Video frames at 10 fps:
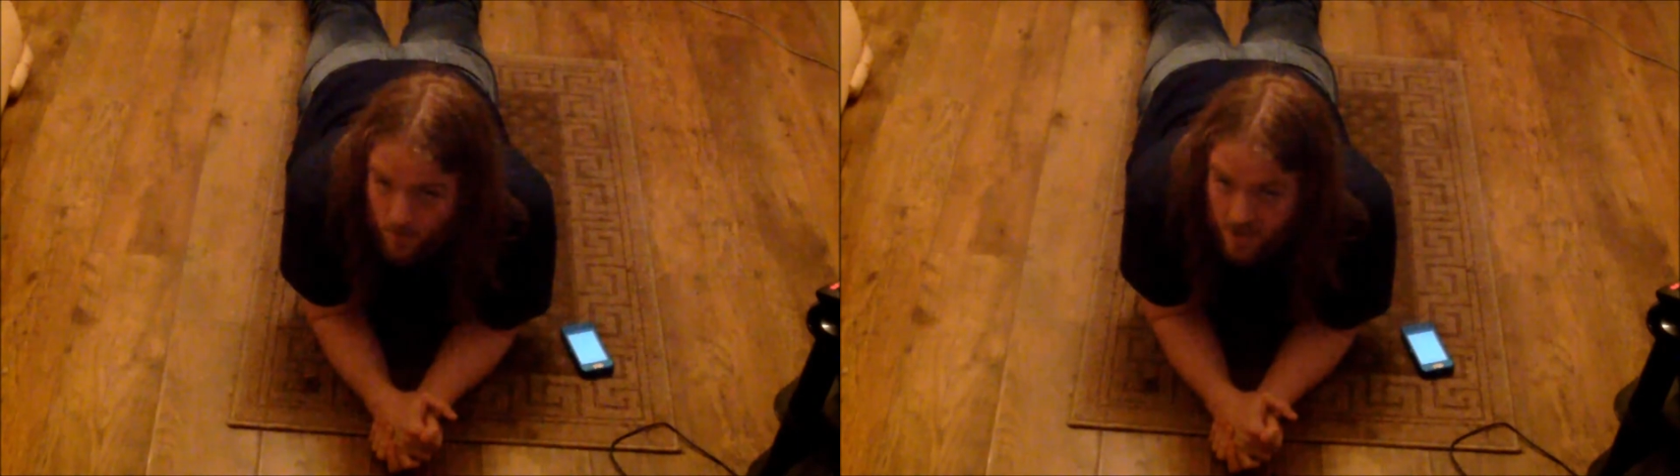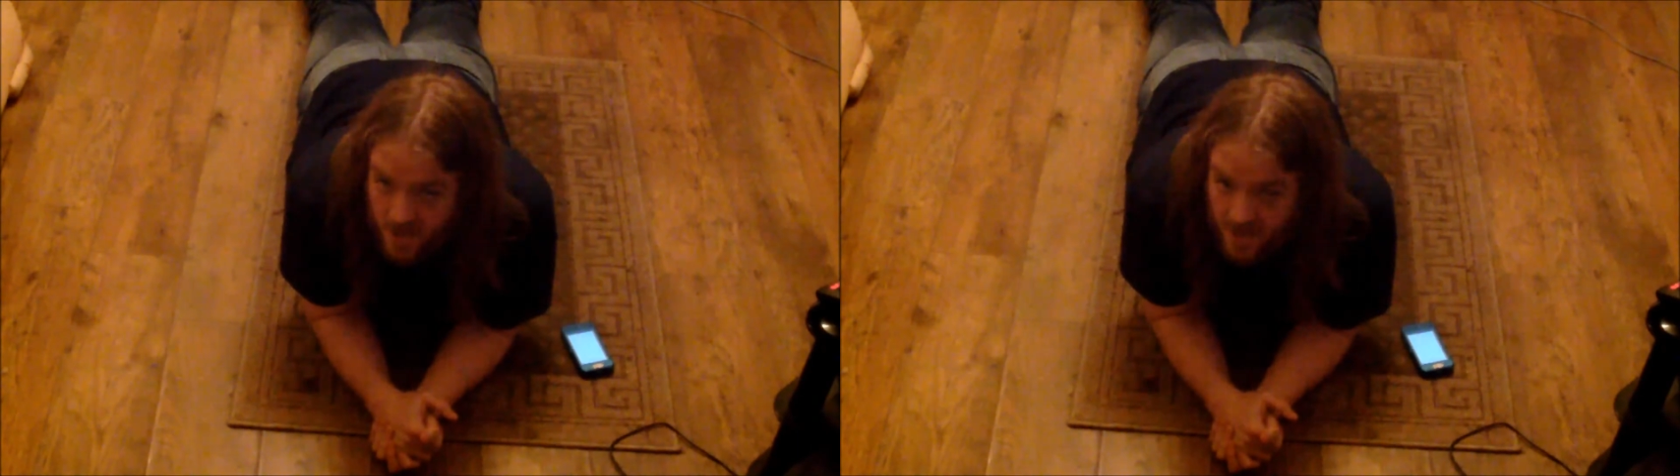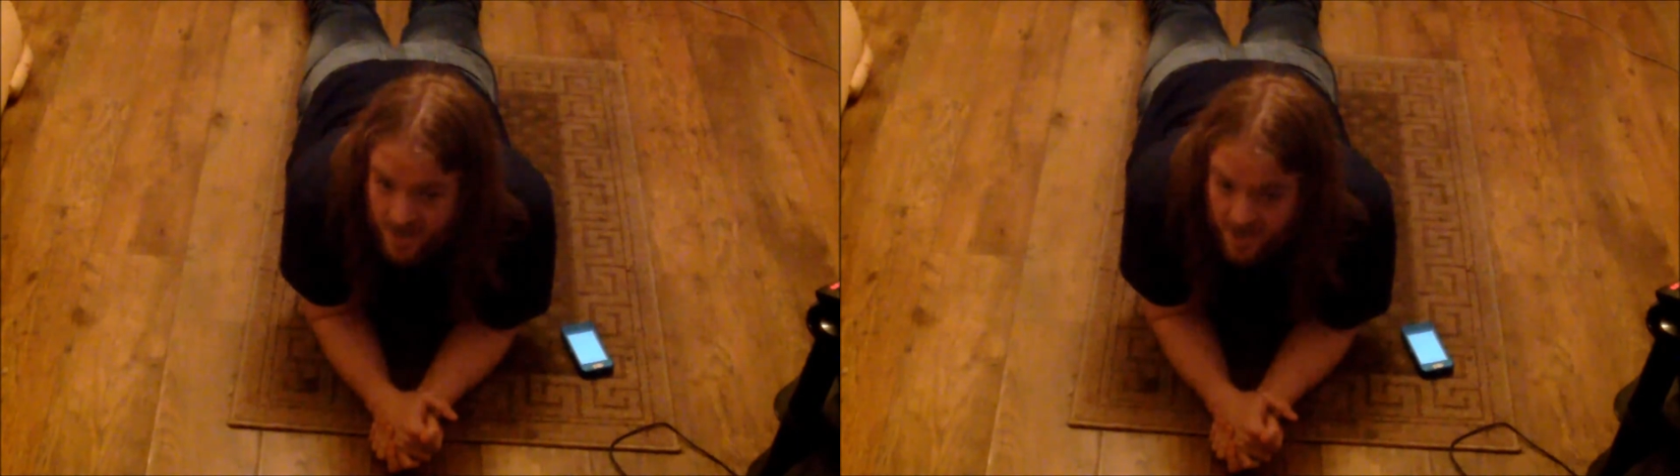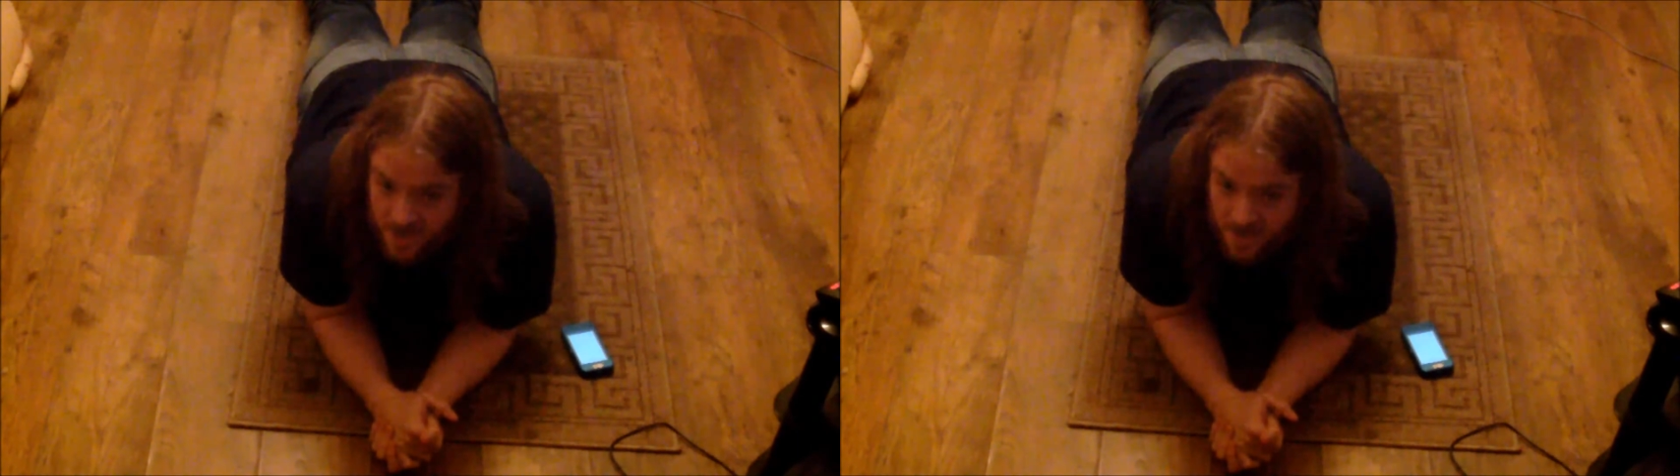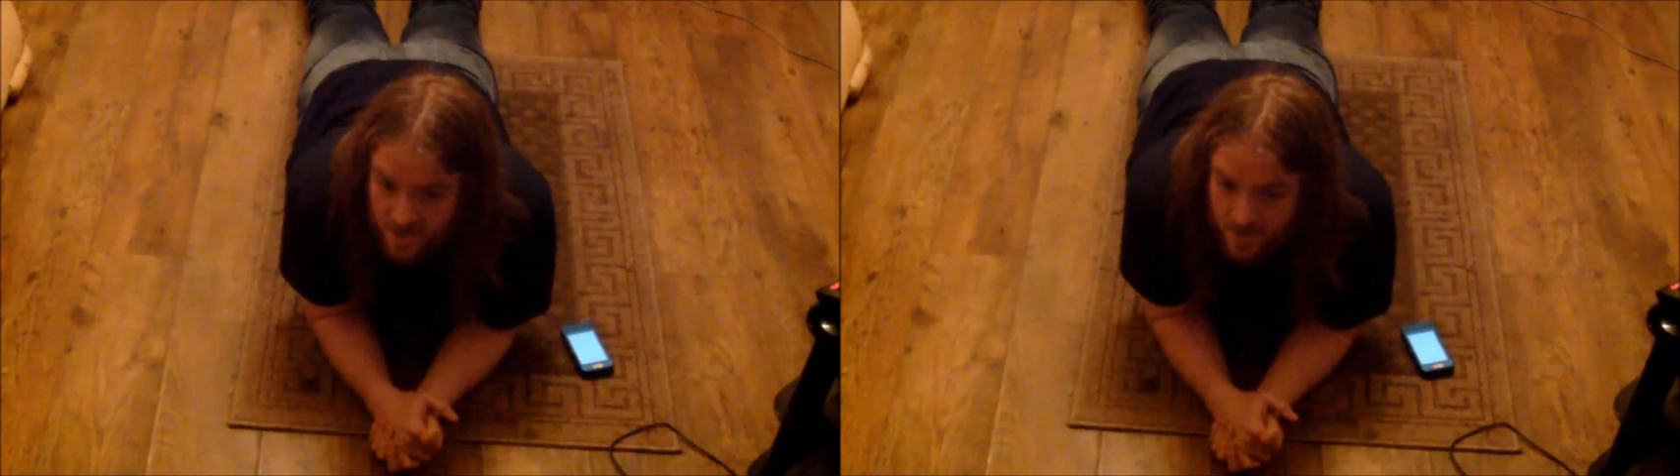one
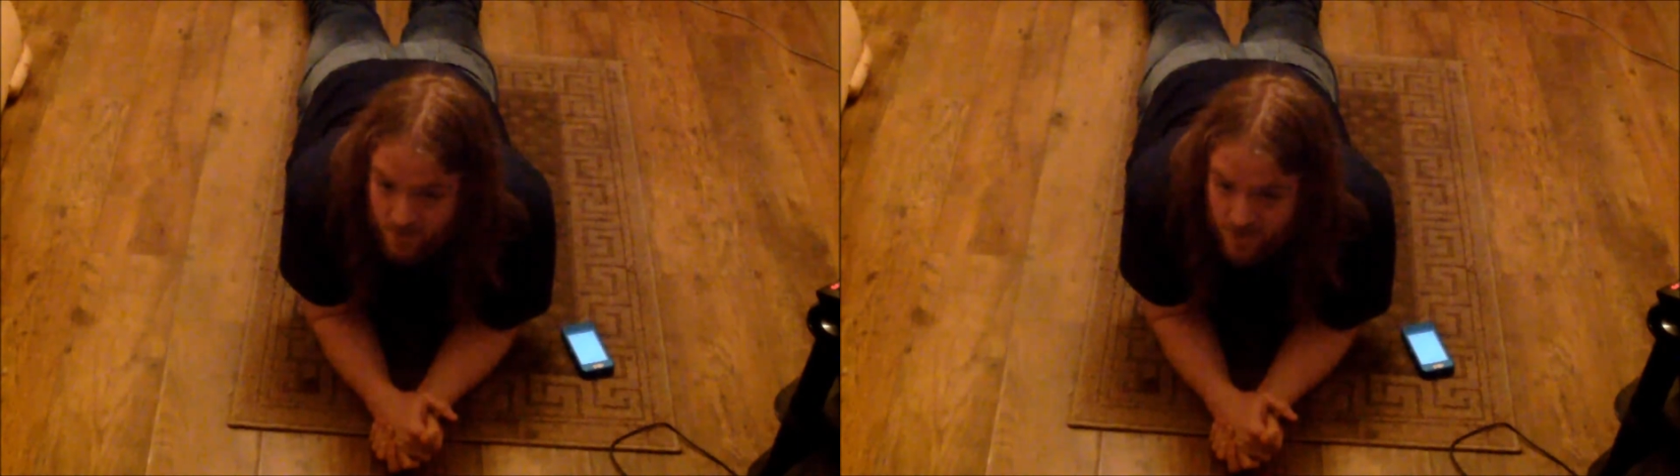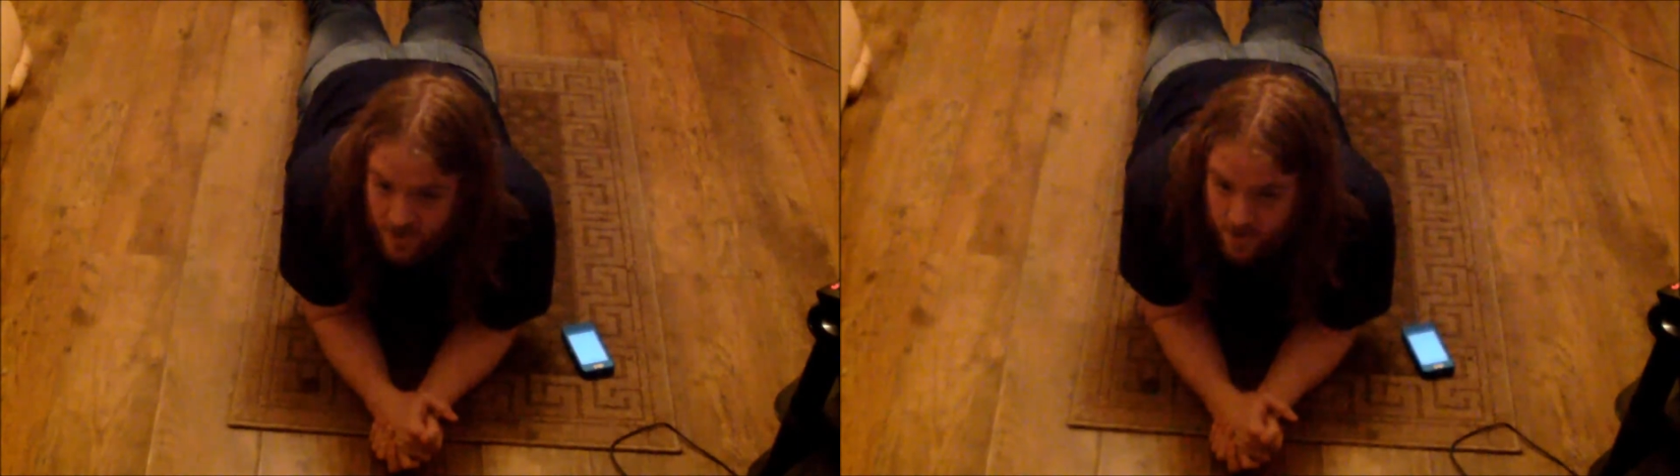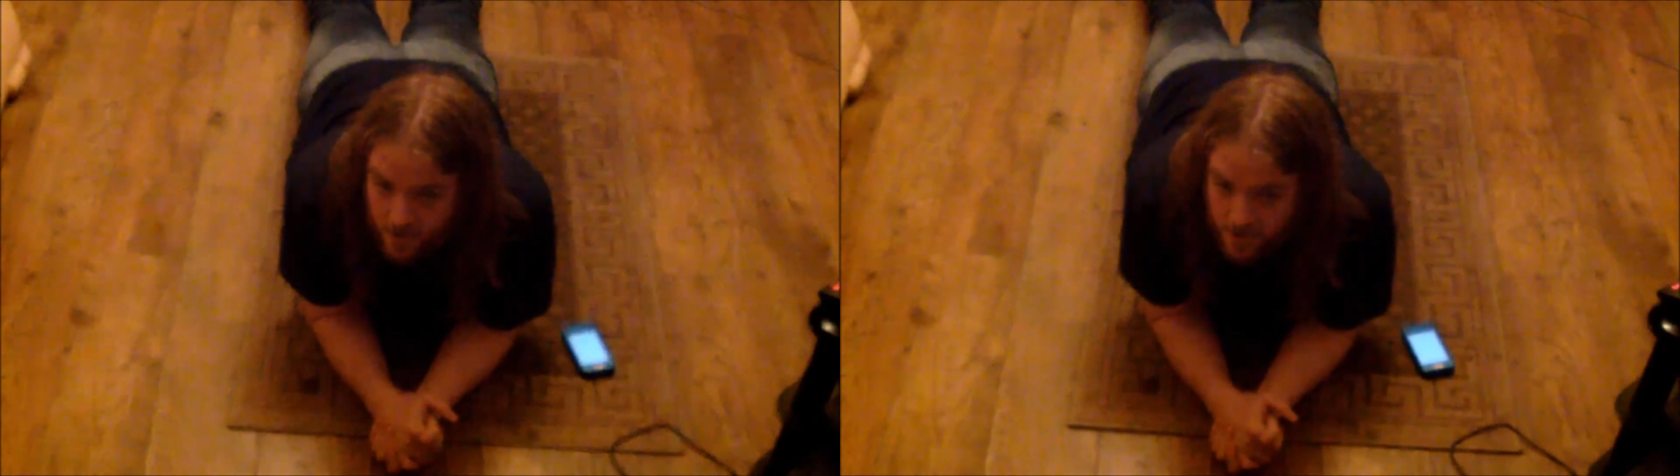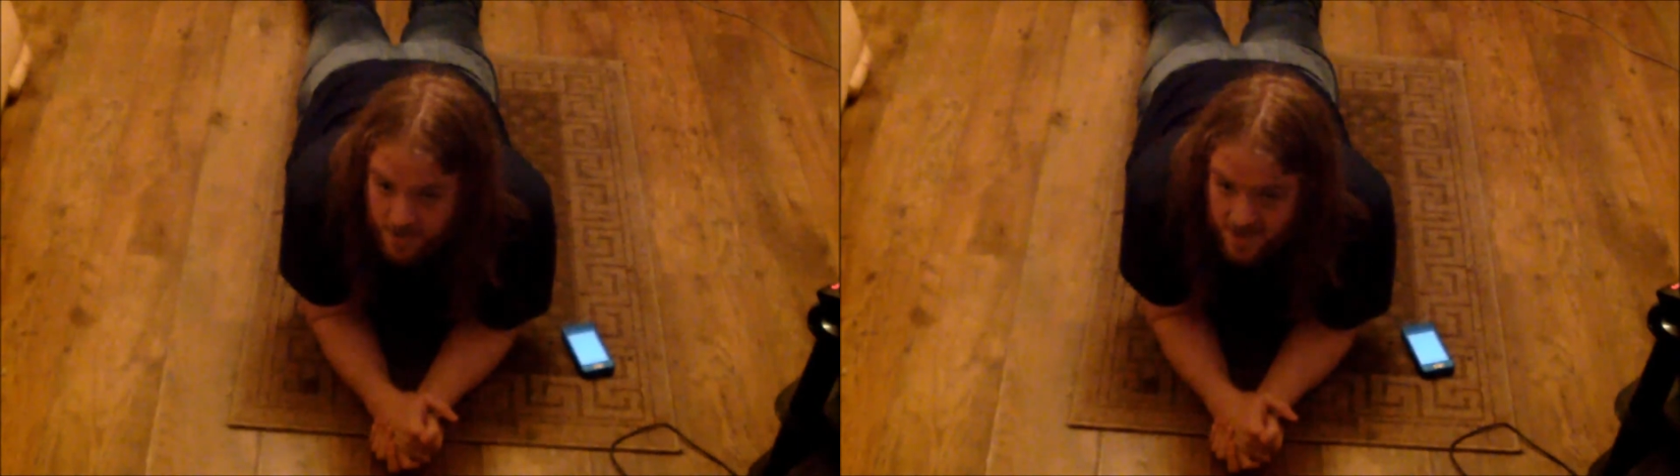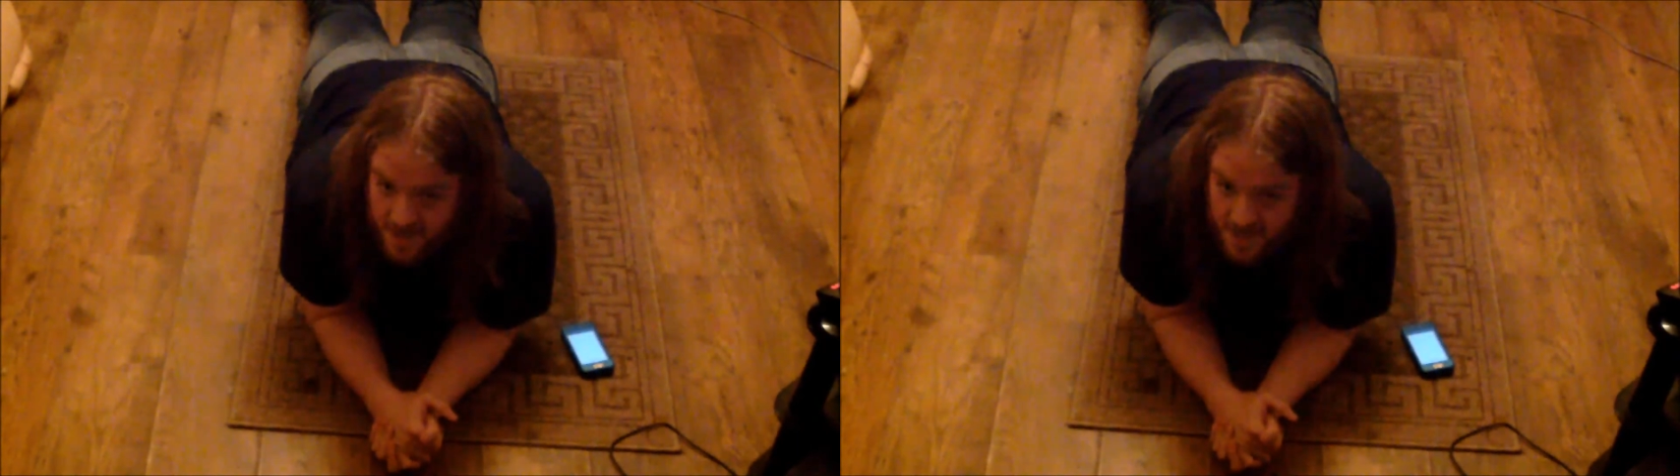and the Red Hot Core
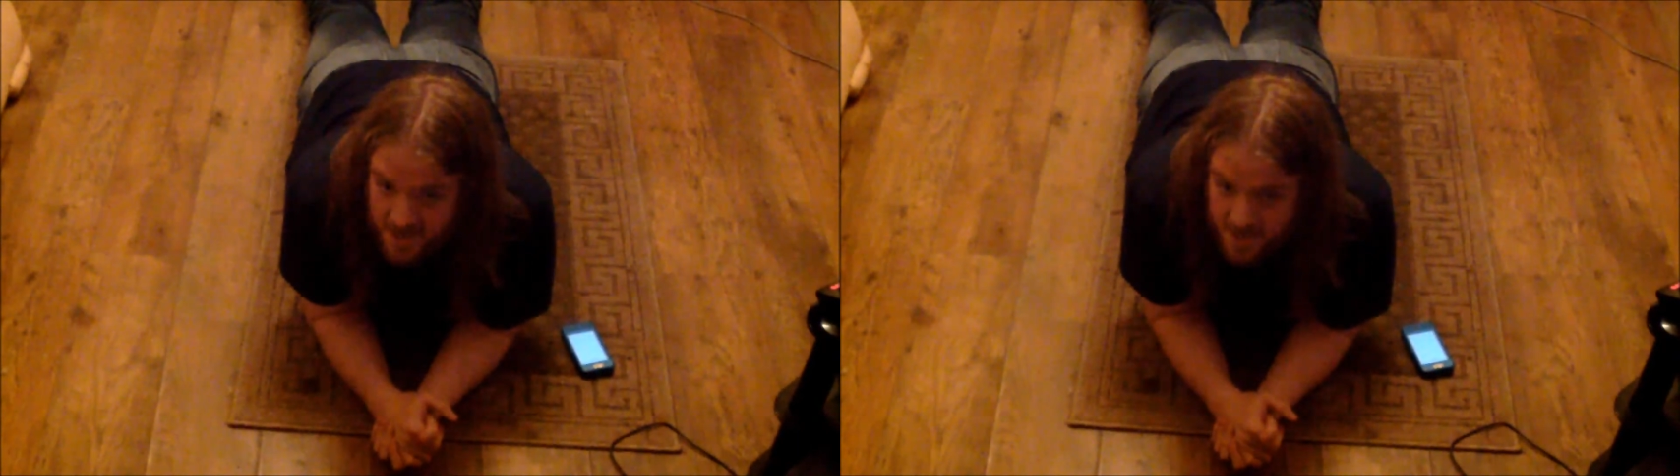today.